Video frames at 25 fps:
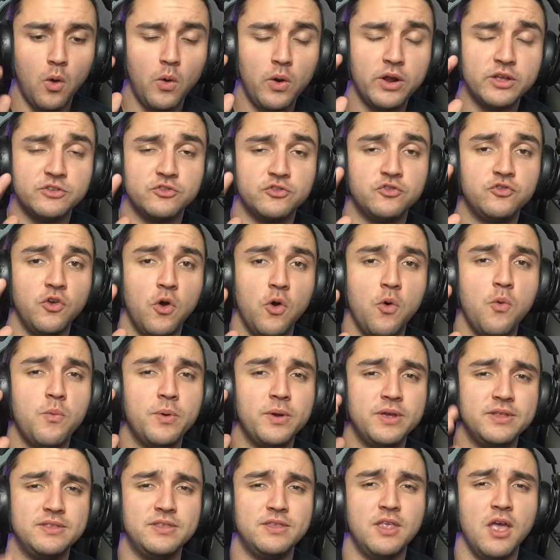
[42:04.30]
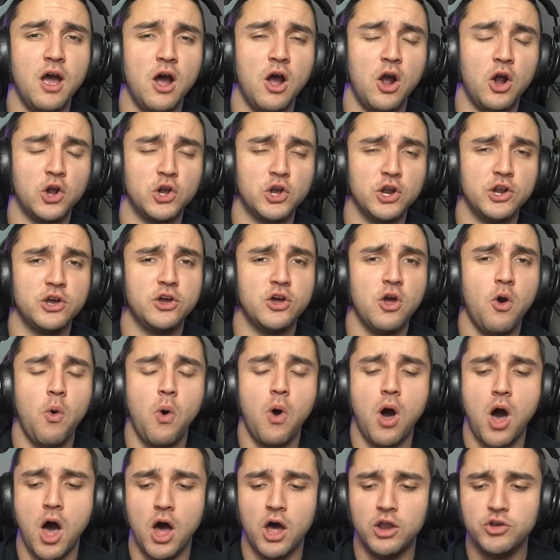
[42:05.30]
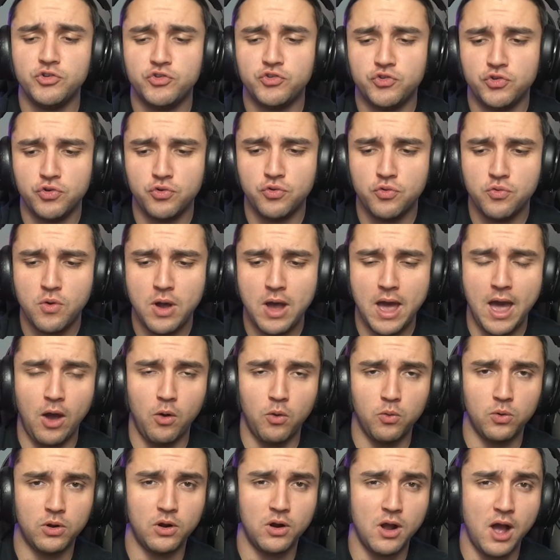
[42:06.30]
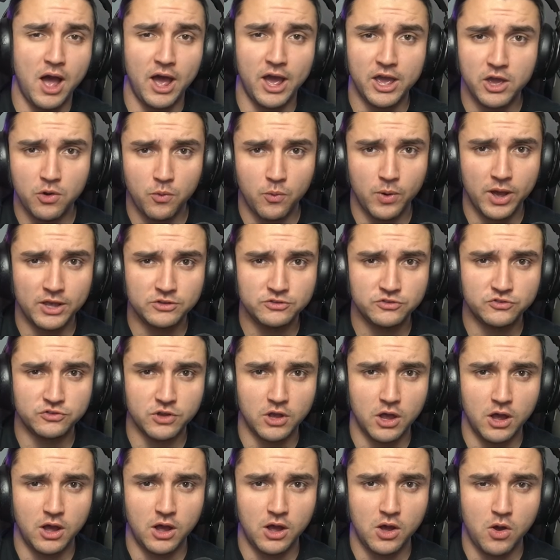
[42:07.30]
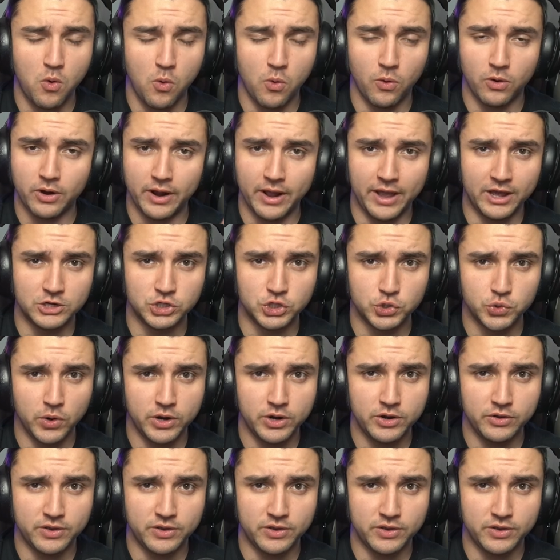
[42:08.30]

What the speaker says: All right, so we are going to go on to our iOS or Android.